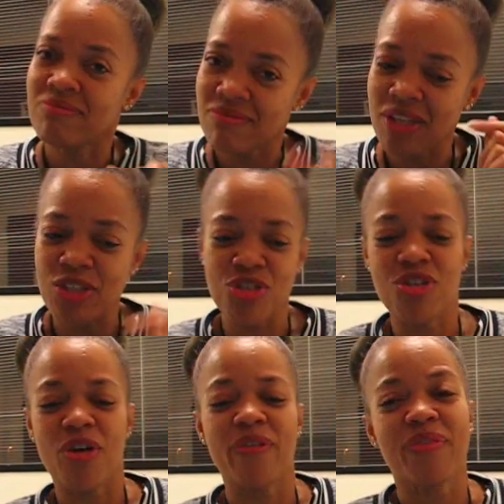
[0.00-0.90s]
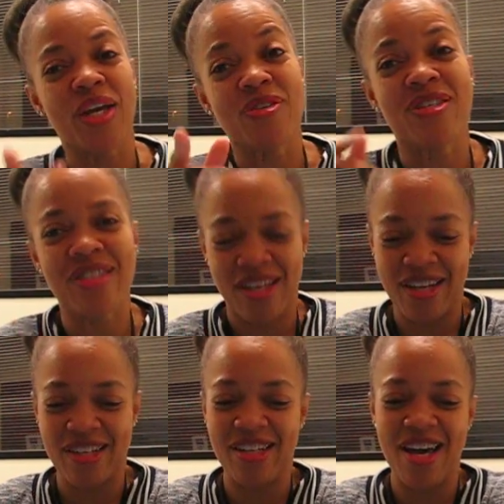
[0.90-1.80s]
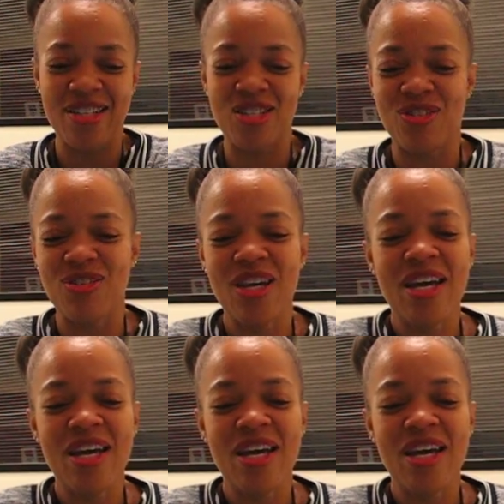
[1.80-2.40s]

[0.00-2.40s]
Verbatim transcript: that you know. I used to say that a lot too.